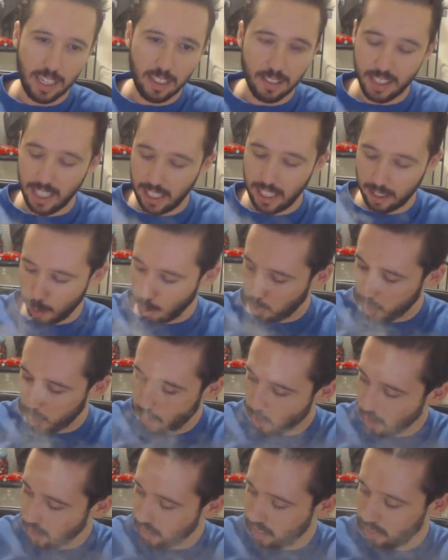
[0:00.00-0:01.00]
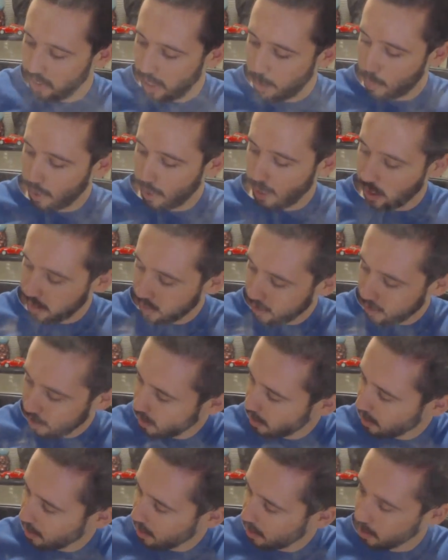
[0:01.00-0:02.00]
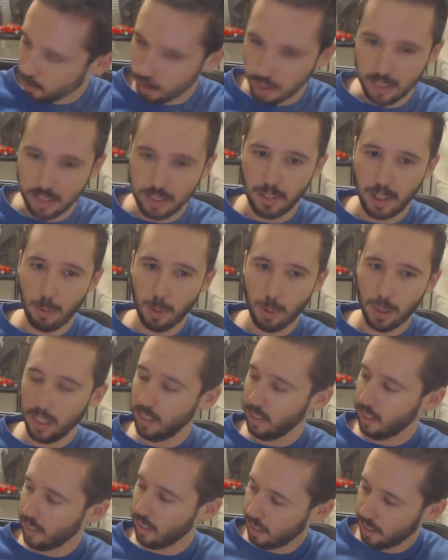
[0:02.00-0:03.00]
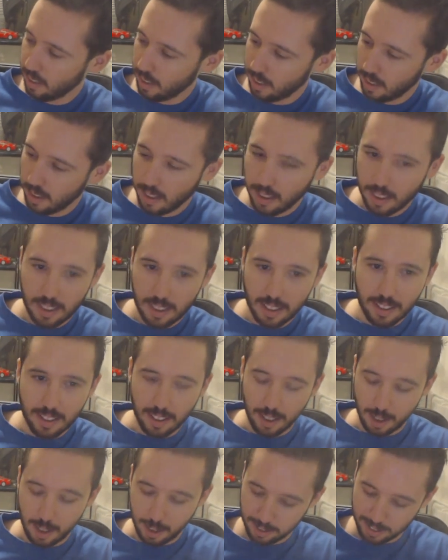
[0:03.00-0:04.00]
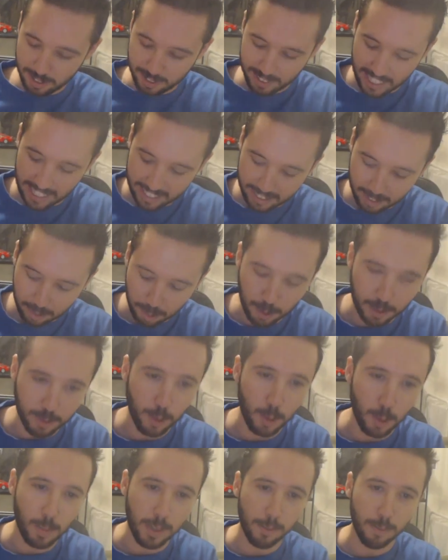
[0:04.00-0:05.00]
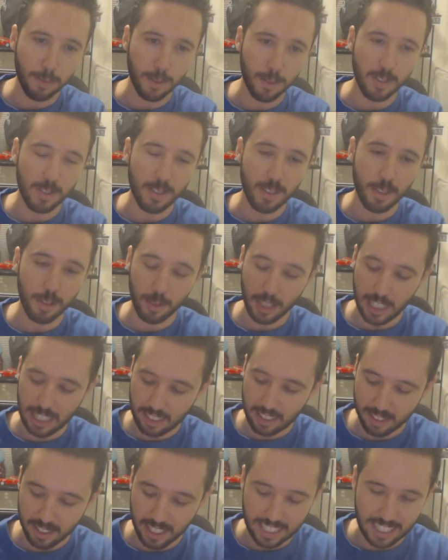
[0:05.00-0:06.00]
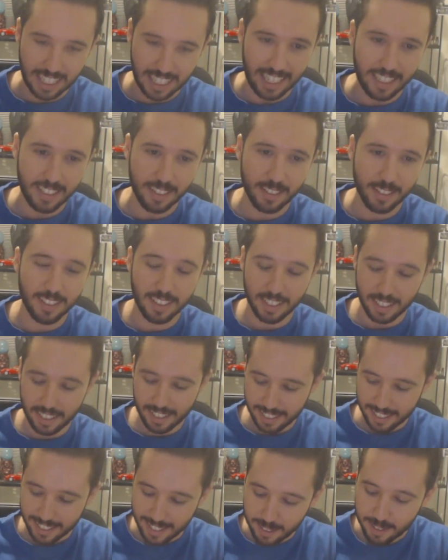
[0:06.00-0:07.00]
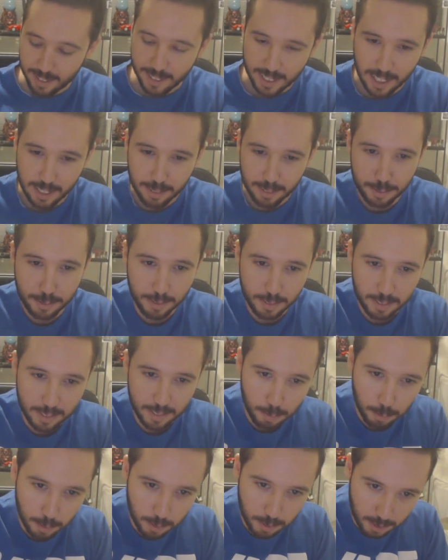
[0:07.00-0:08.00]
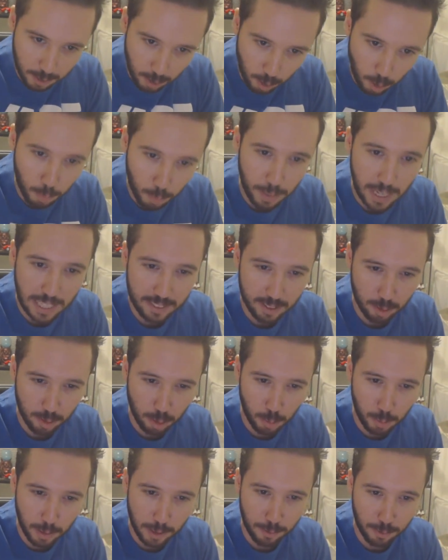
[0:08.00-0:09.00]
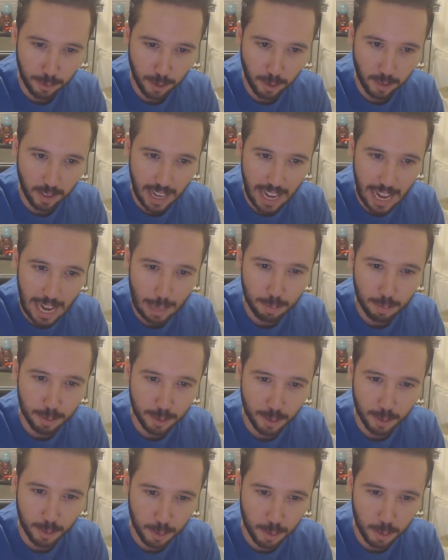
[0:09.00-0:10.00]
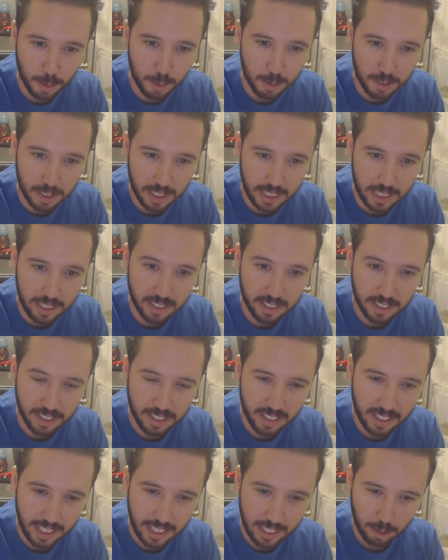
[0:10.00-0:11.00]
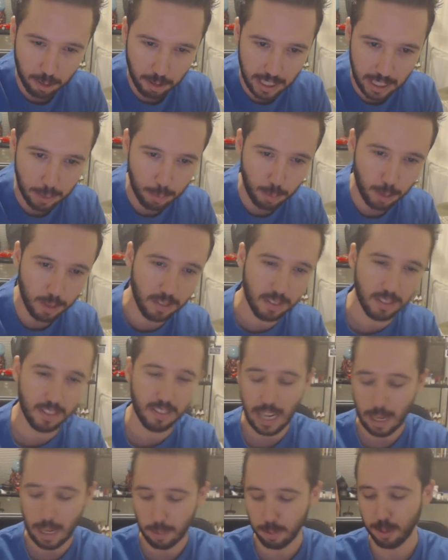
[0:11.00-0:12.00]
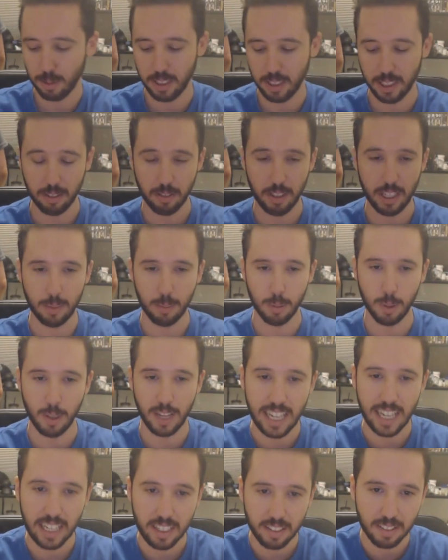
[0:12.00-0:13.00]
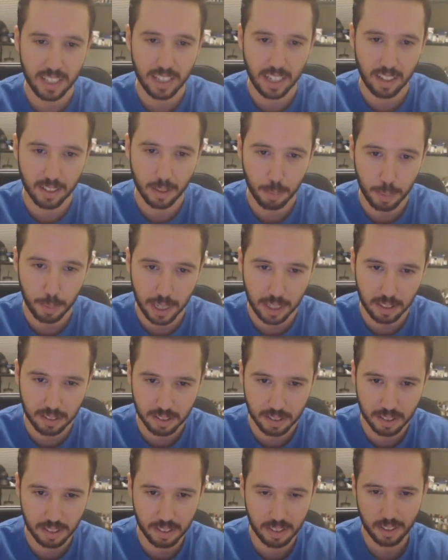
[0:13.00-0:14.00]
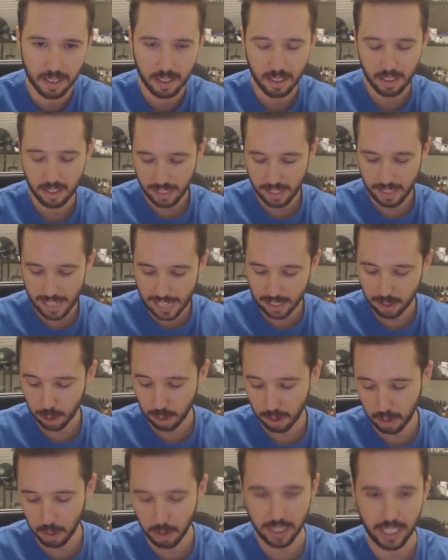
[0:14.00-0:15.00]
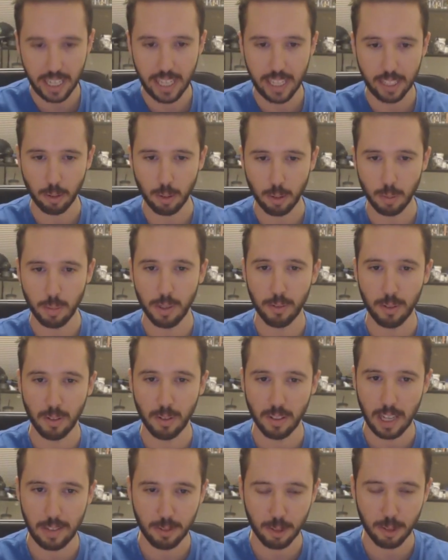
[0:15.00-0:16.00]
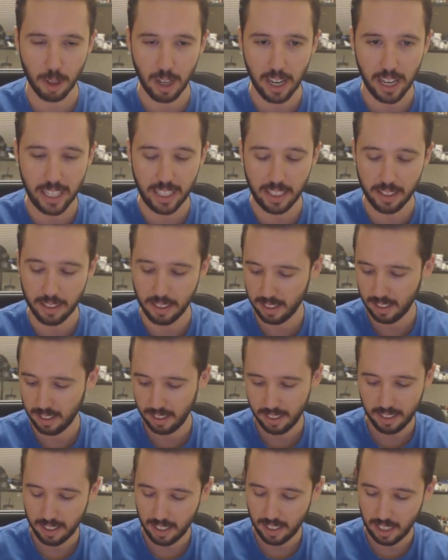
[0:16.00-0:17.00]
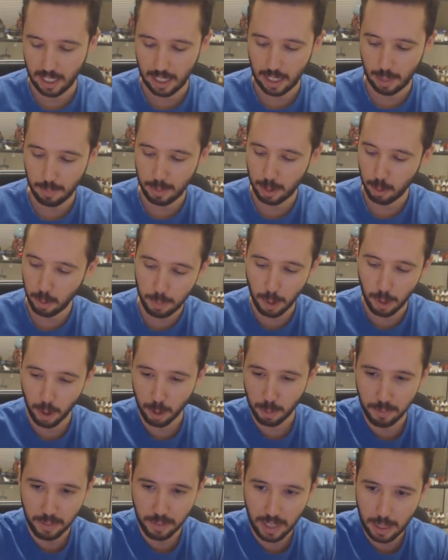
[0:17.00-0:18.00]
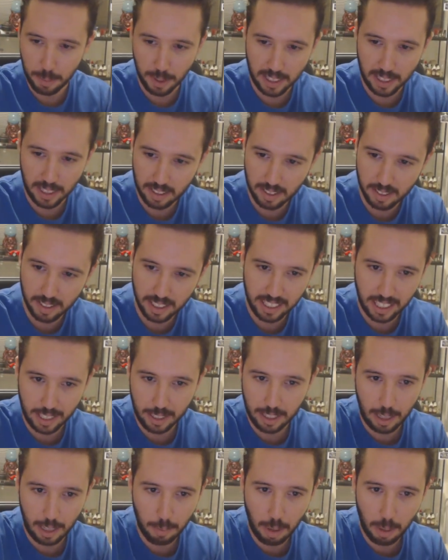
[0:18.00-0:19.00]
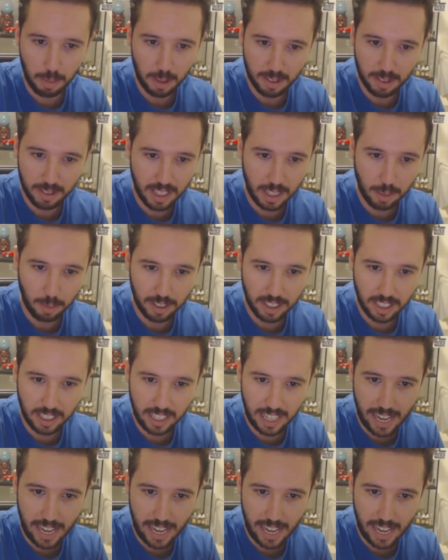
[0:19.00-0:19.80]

Dynasty Expo. What what is he vaping oh, on? Yeah. What is he vaping on? Big Daddy Vape root beer. He's got the root, beer flow too. Like I said, mm. guys, this stuff going back to root beer flow, absolutely incredible. Absolutely incredible. Hands down the best natural and organic root beer float I've tried. Uh, I mean, we've both been vaping on this thing. I, am almost done with it.